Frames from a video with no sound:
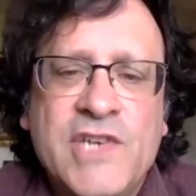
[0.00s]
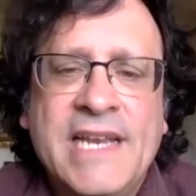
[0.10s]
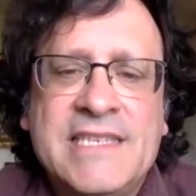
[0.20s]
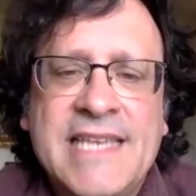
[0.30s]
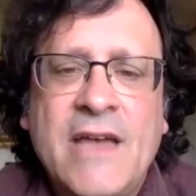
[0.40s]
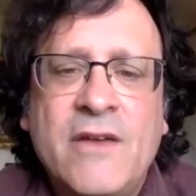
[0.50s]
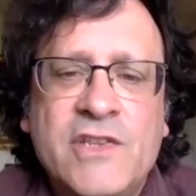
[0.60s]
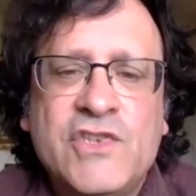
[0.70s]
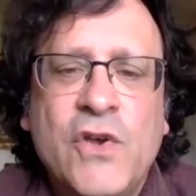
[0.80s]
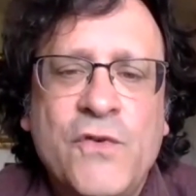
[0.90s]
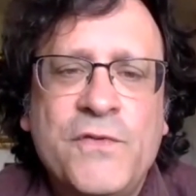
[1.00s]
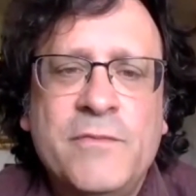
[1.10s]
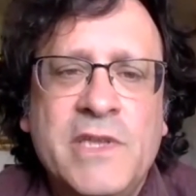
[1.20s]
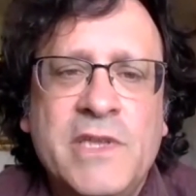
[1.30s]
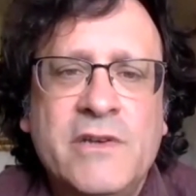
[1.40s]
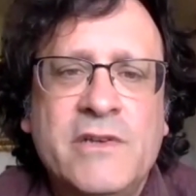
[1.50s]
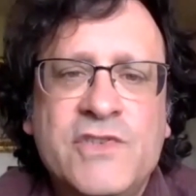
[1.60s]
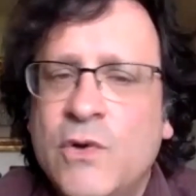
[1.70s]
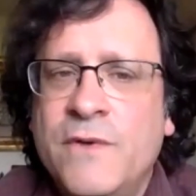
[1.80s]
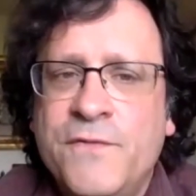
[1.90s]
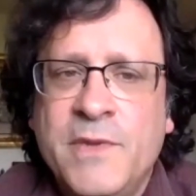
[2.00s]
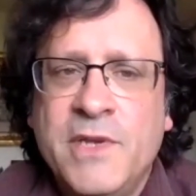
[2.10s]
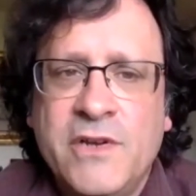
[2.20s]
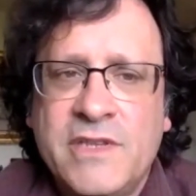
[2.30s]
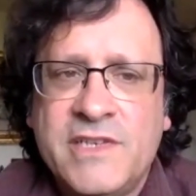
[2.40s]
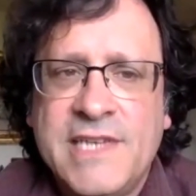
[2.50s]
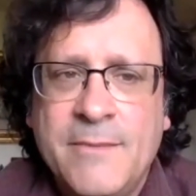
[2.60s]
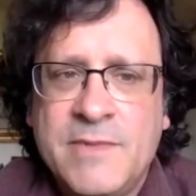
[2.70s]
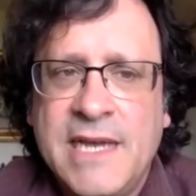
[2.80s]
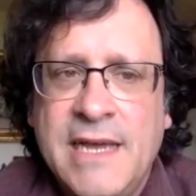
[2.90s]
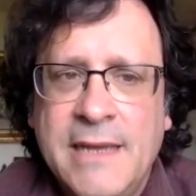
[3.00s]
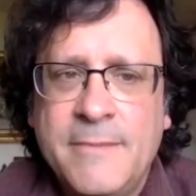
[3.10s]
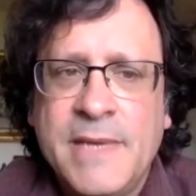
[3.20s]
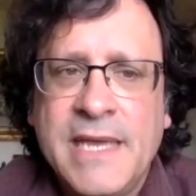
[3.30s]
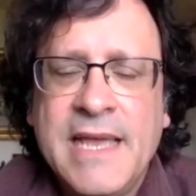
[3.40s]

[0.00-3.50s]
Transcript: and it sounded so familiar and so unfamiliar at the same time.